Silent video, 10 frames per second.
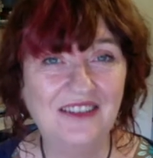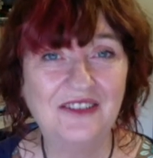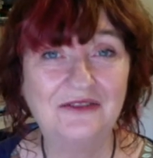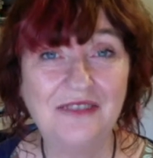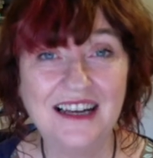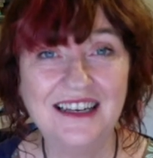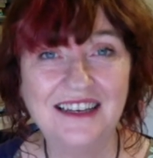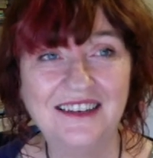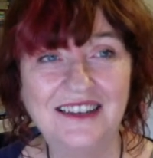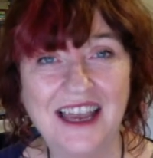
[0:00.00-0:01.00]

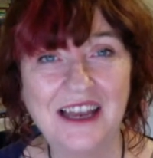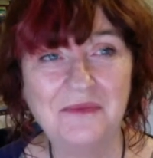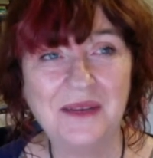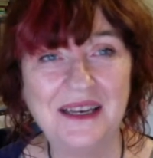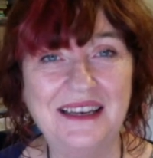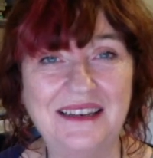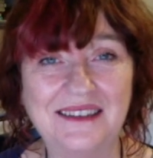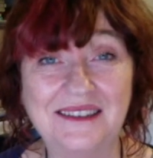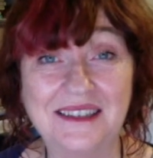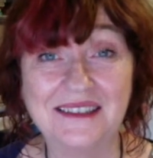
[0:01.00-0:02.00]
failure can be
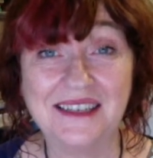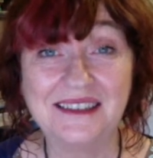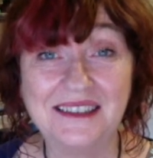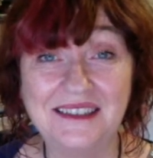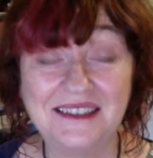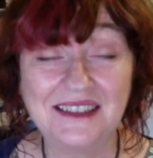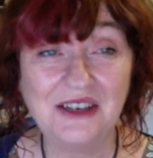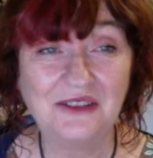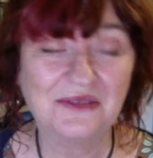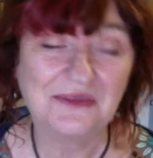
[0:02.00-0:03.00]
a success in
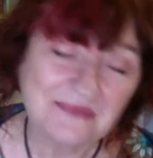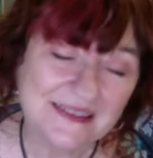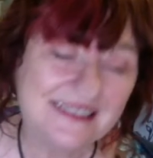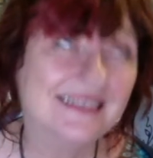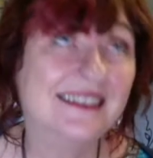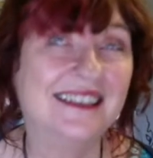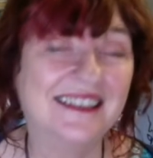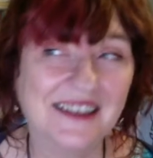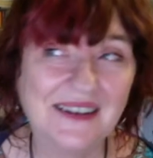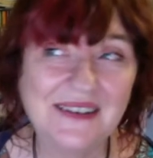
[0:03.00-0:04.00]
itself. There
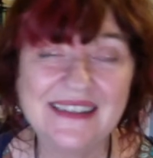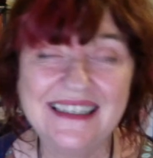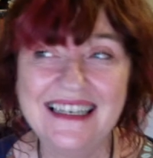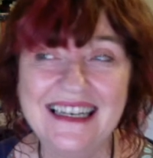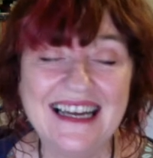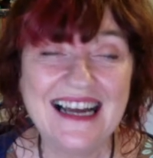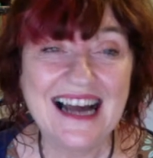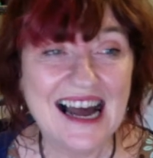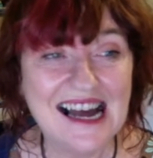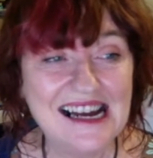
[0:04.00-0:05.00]
you go.
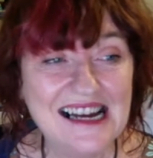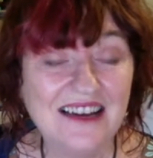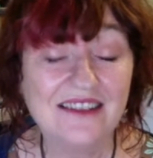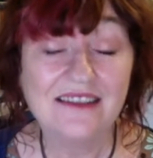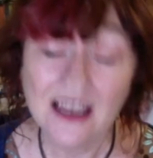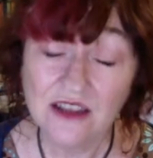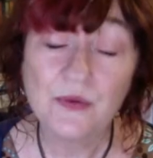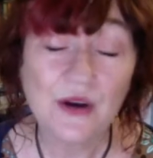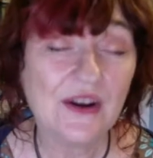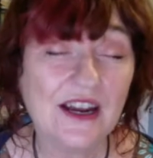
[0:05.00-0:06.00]
The other
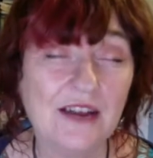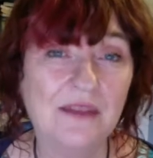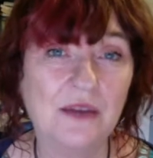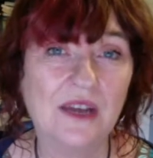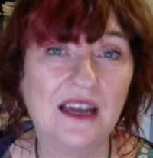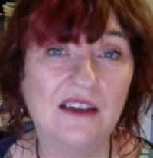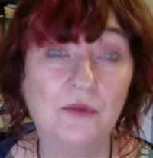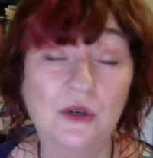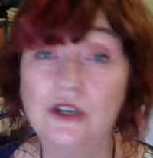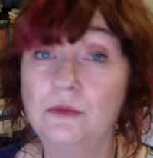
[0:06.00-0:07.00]
program that we have
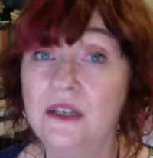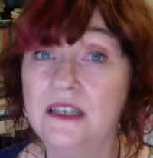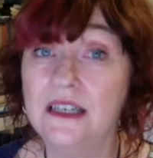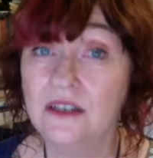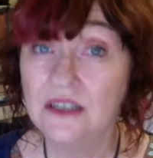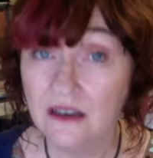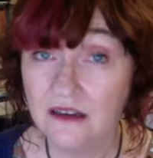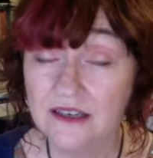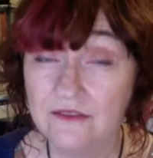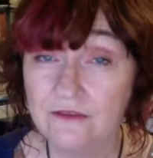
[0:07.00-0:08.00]
put completely
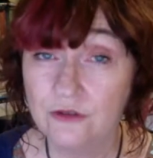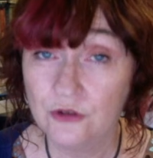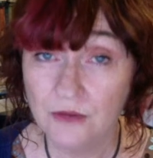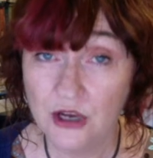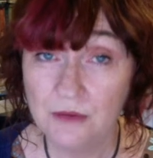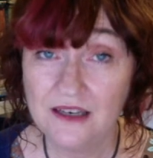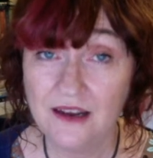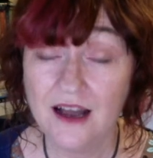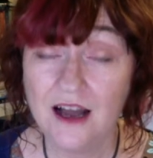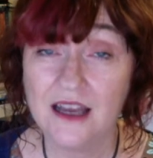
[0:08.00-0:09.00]
online for the moment
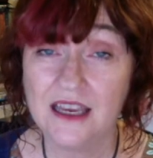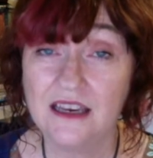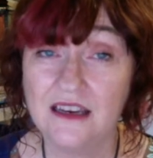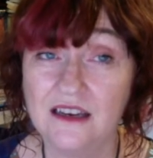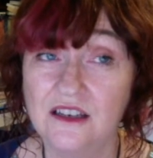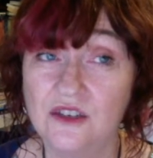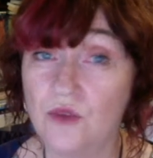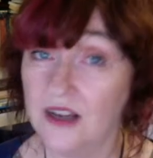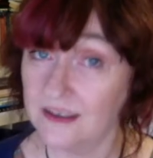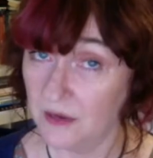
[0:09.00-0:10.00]
is
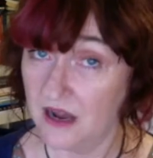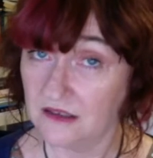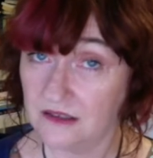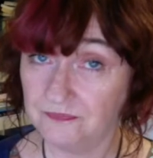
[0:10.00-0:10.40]
Write Sparks.